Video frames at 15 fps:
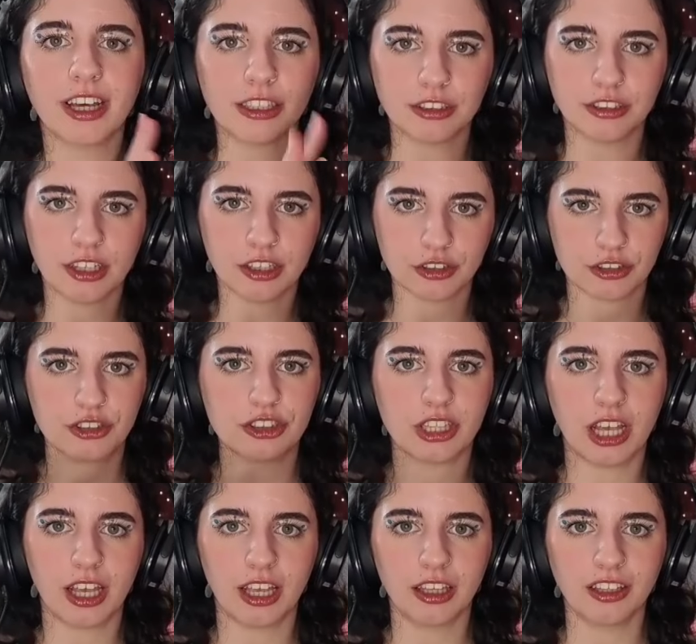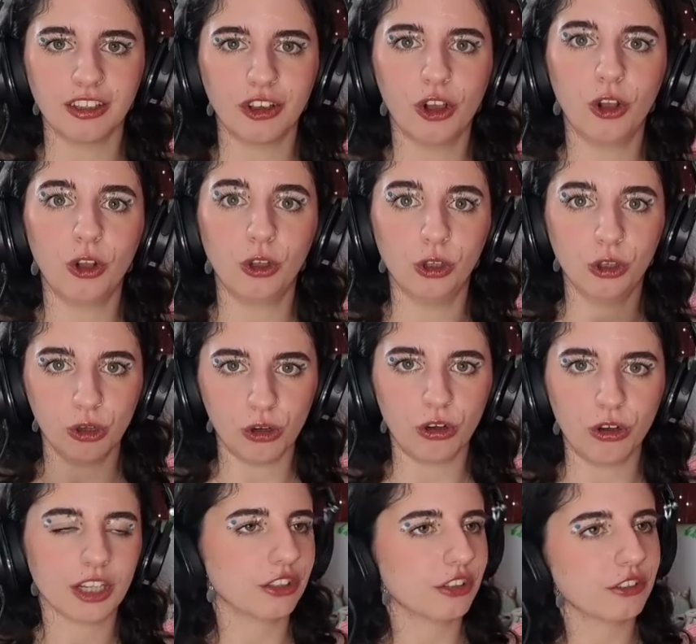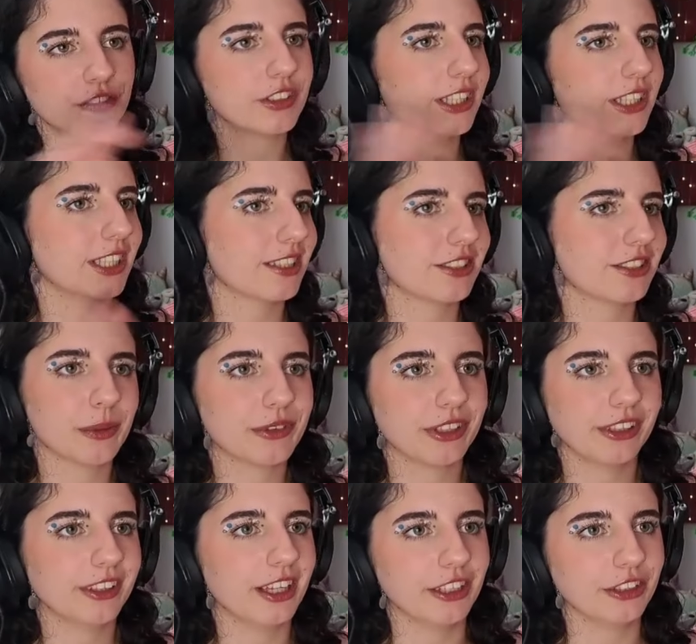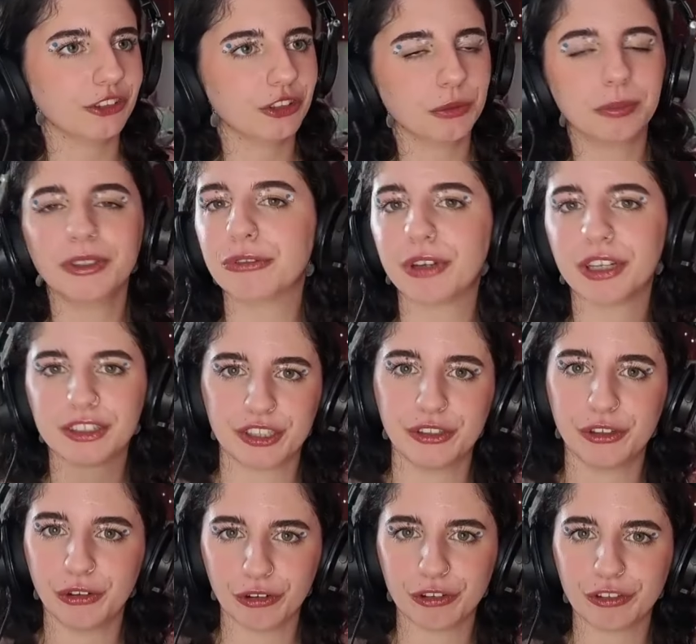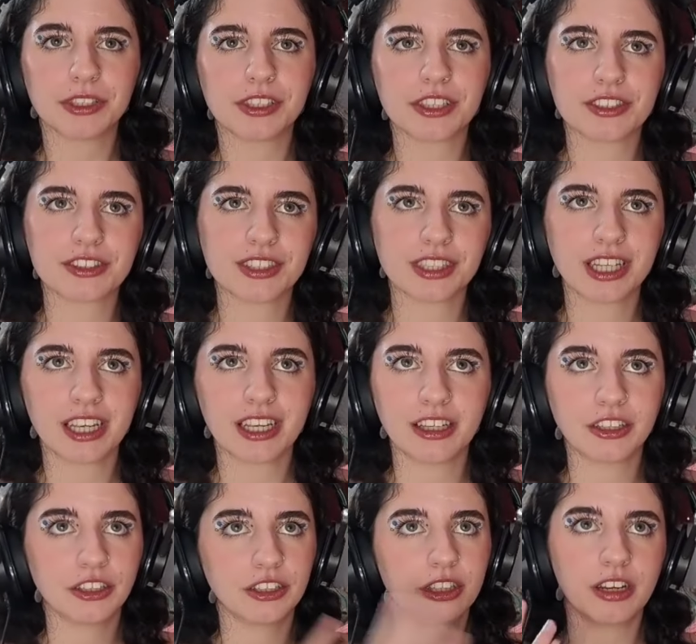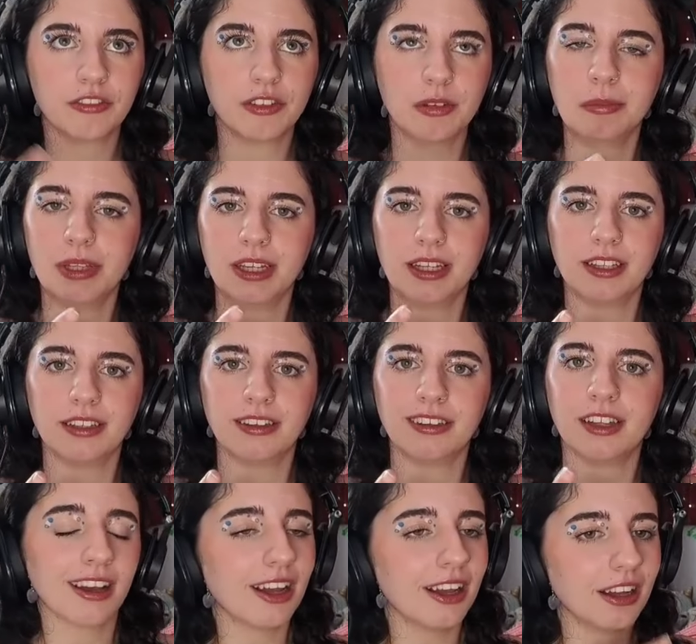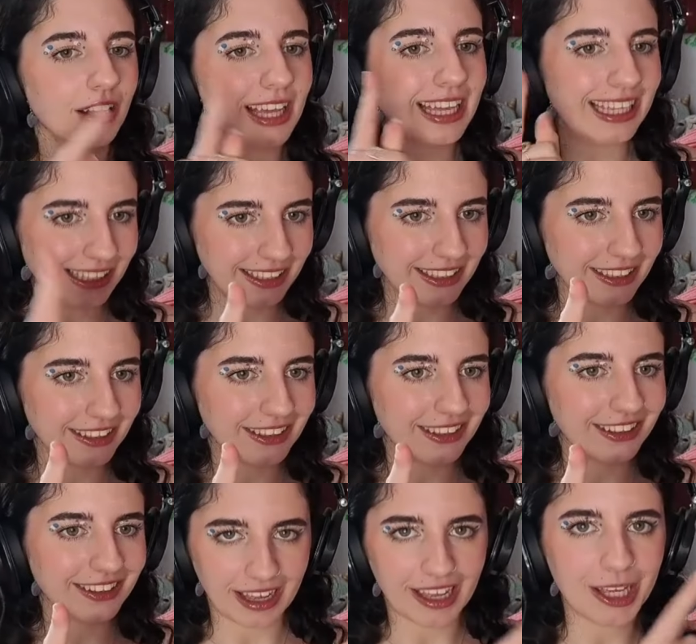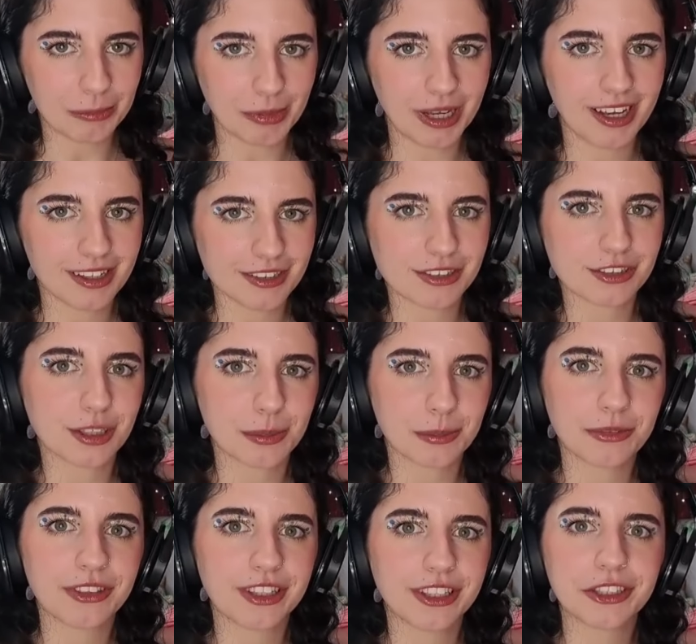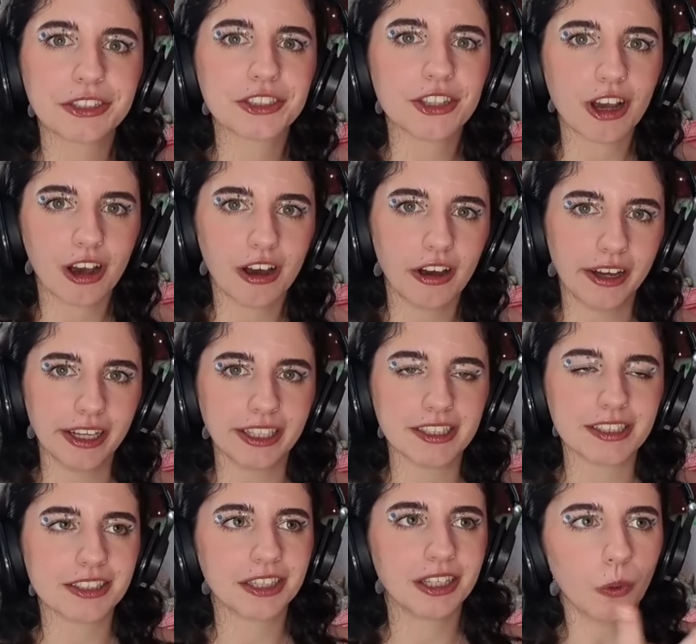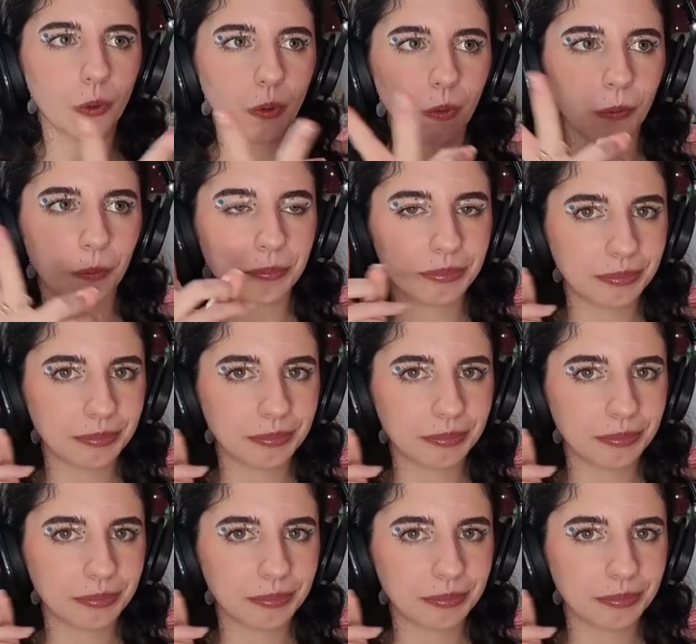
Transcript: That does say a lot. I don't think that's something that should be written off because it could either mean that A, that Emma has something to hide, or